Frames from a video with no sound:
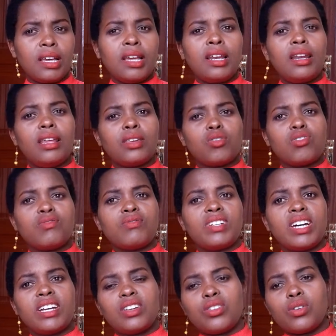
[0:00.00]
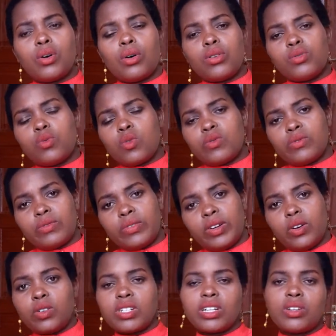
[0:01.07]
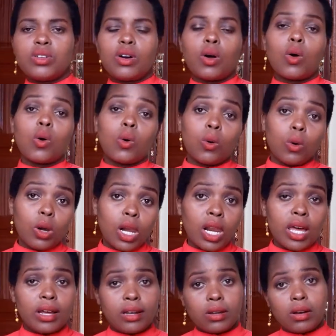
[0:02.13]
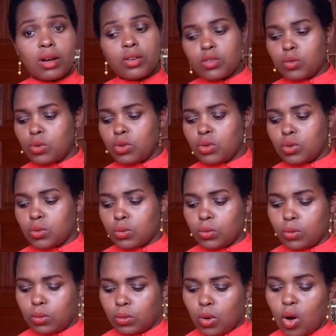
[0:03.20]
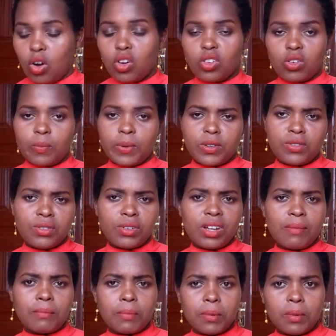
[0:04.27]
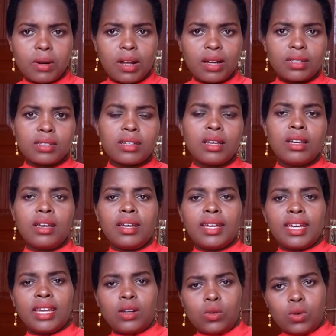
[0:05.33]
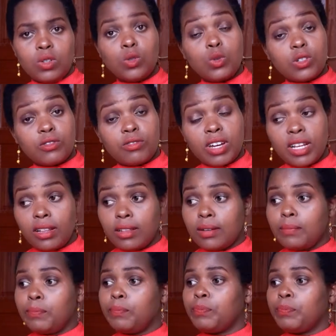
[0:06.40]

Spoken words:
Like you have gotten your coal, and now you want to all your petroleum products and you want to refine them,